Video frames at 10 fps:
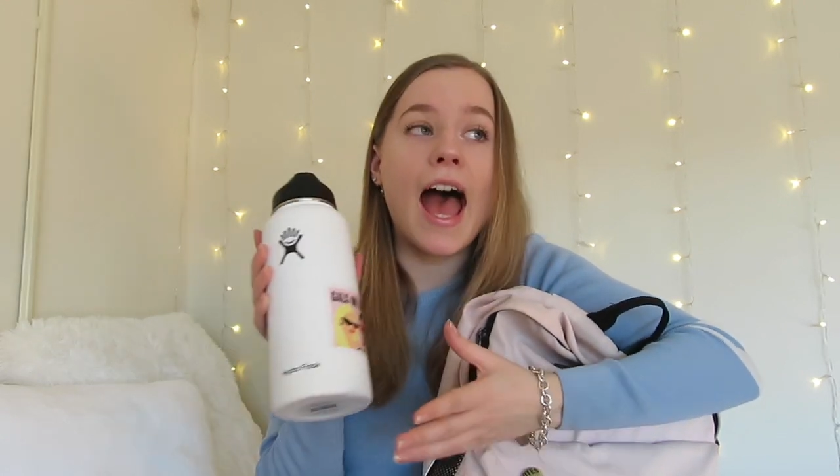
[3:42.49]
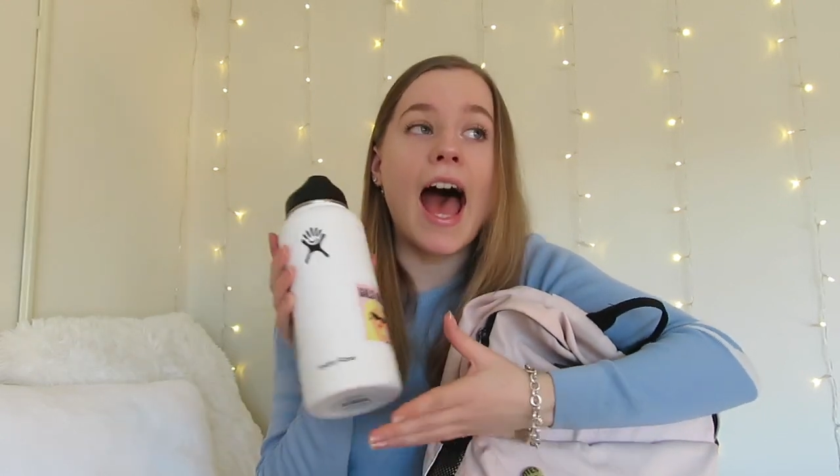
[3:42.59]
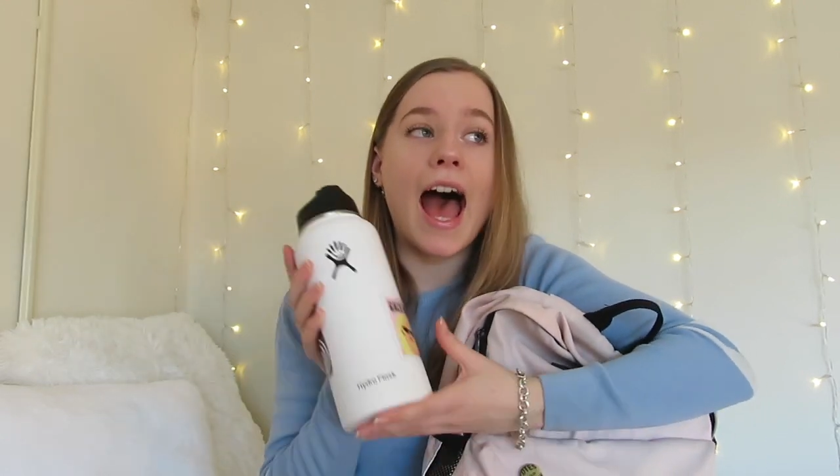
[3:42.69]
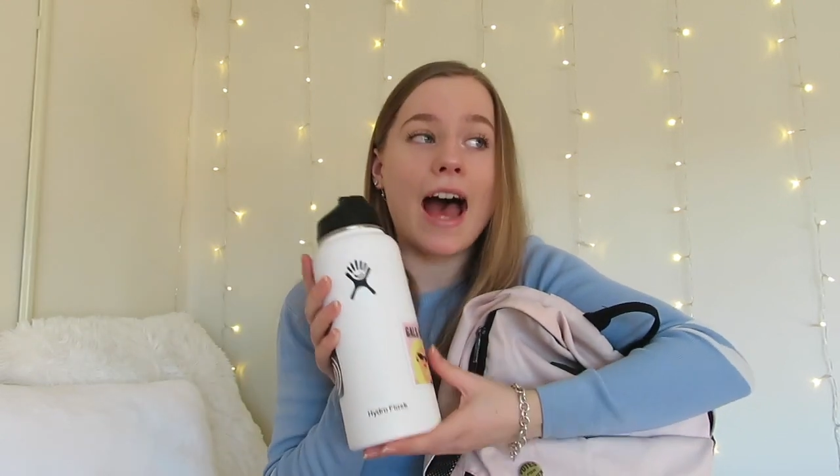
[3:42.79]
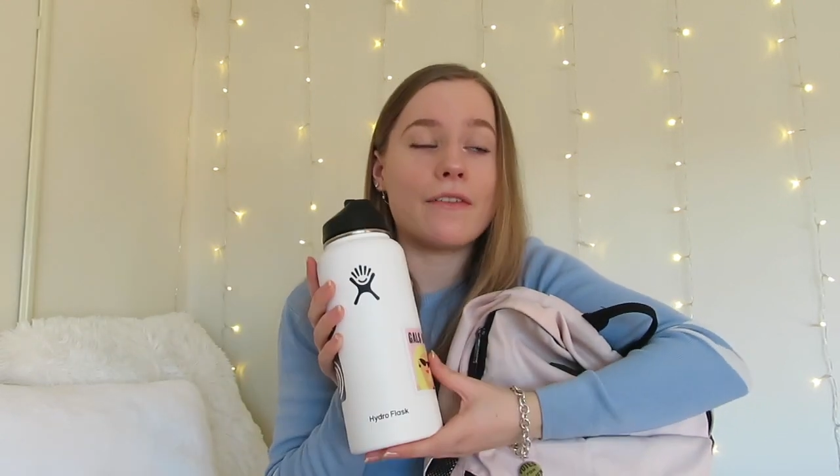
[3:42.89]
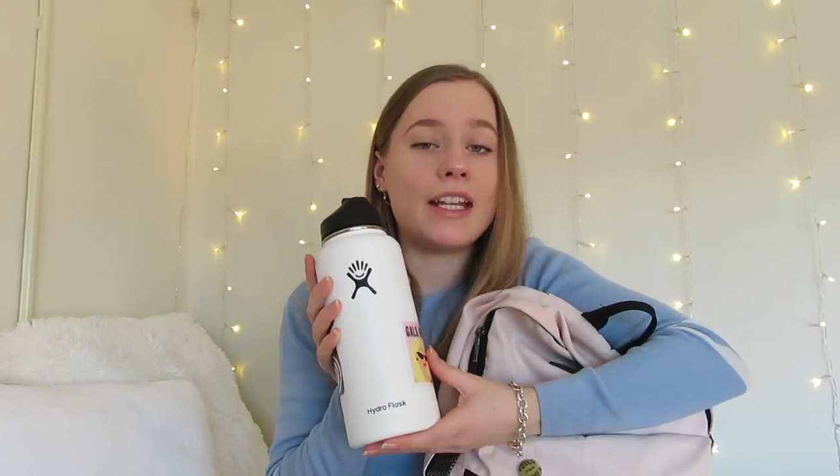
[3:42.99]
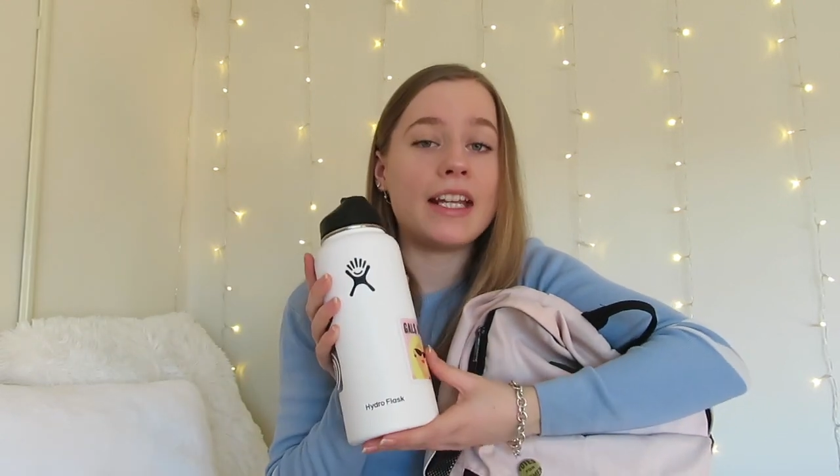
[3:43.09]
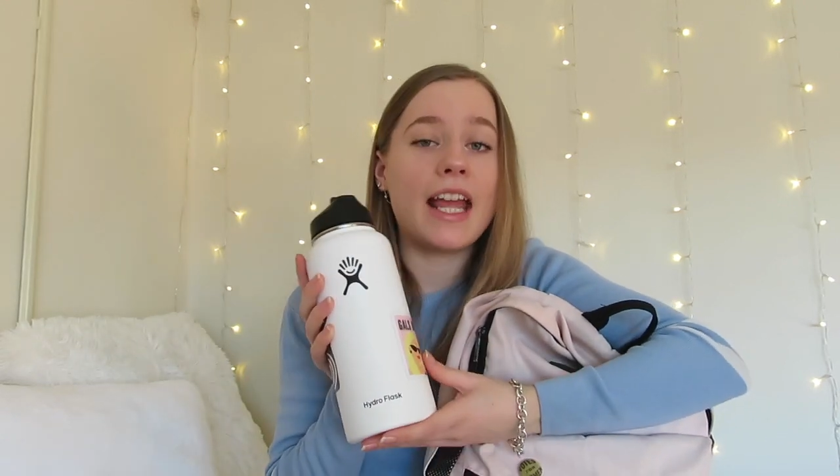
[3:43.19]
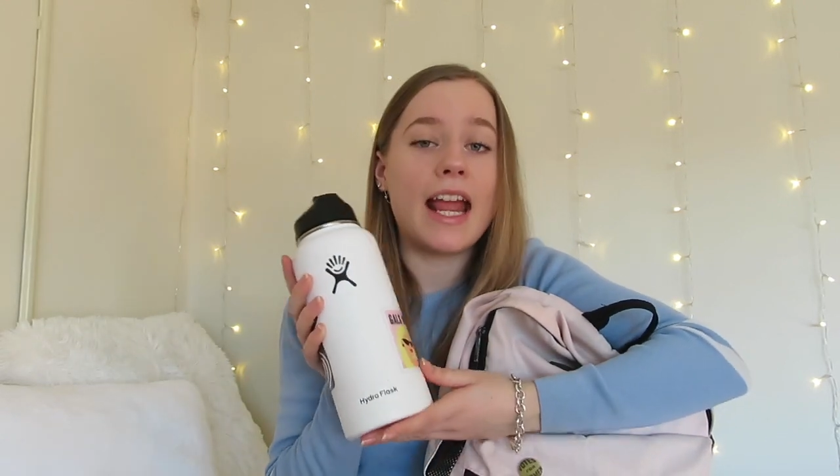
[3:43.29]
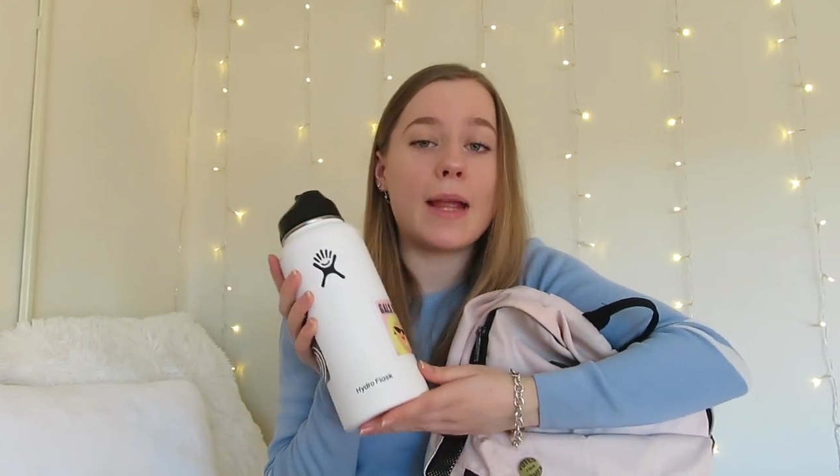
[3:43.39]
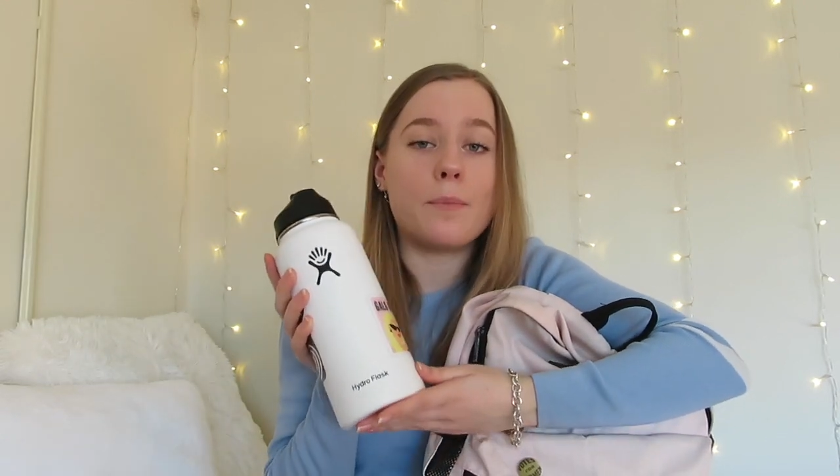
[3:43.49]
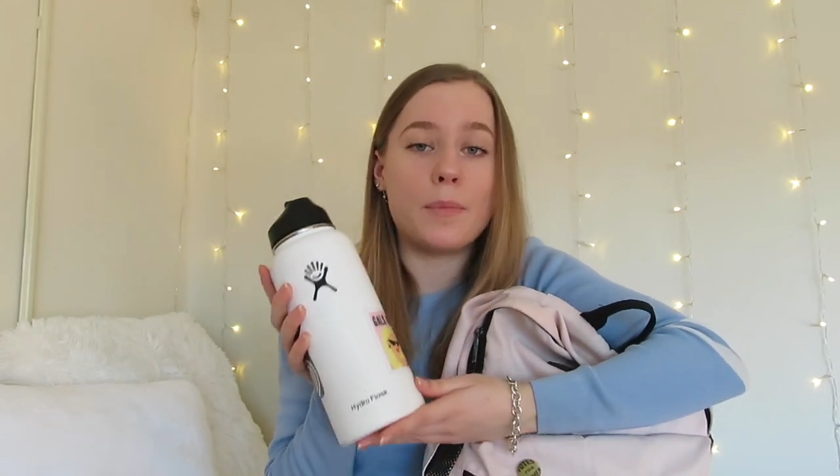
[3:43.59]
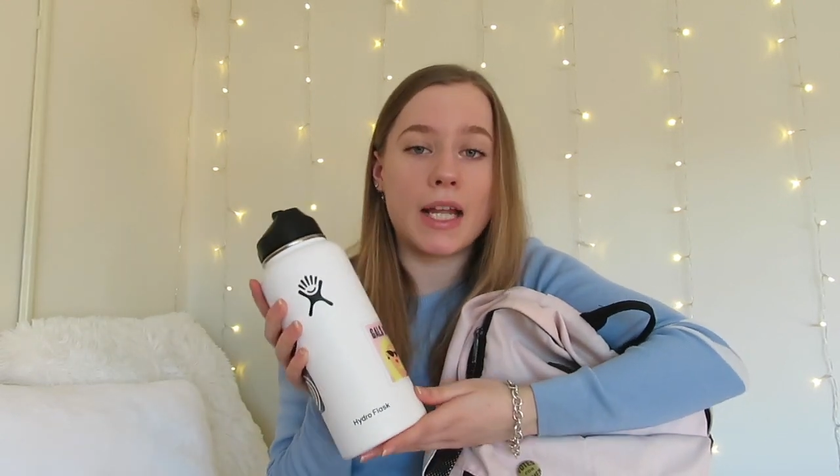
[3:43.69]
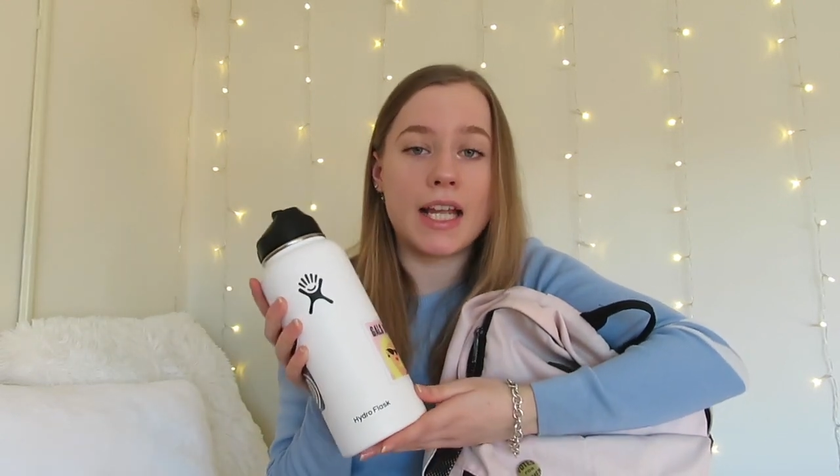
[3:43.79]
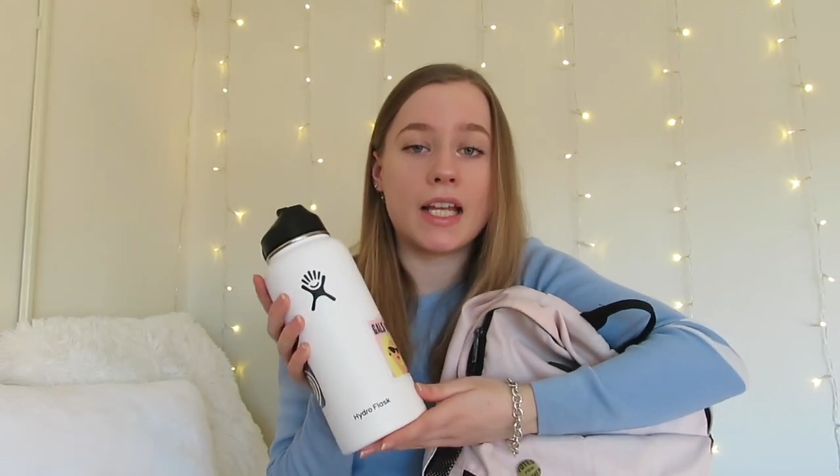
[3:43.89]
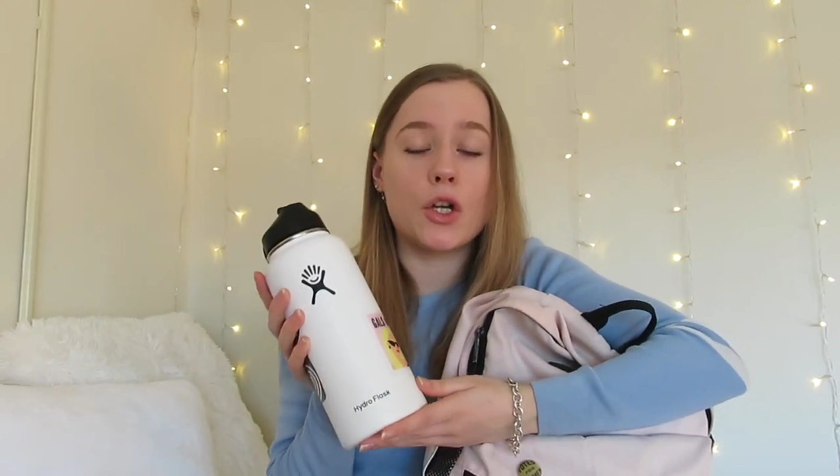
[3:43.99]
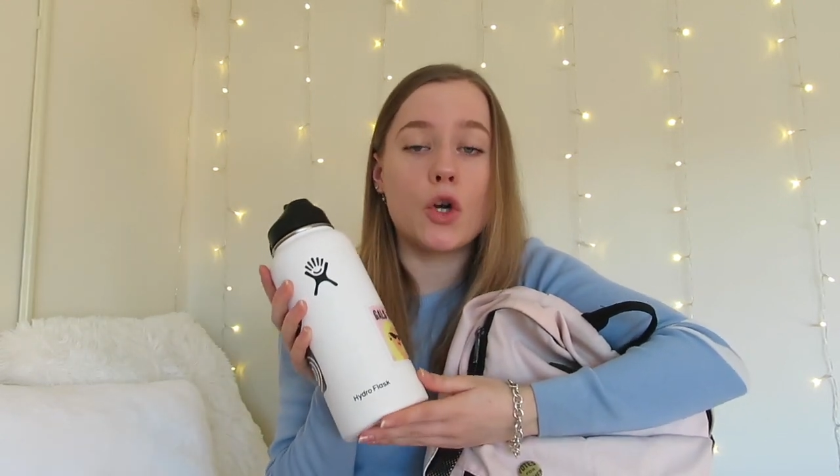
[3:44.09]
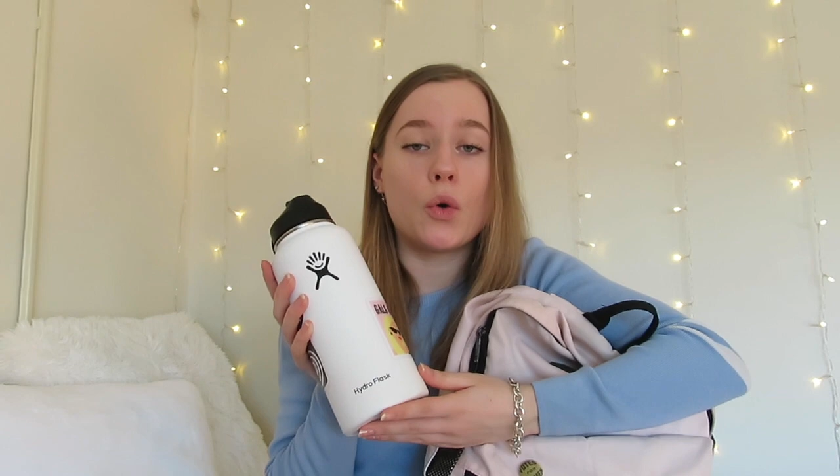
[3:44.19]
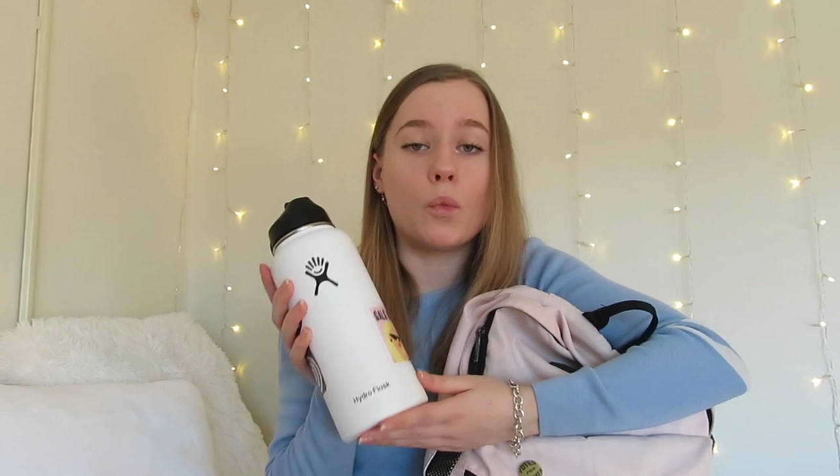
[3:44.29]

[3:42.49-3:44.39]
Having a big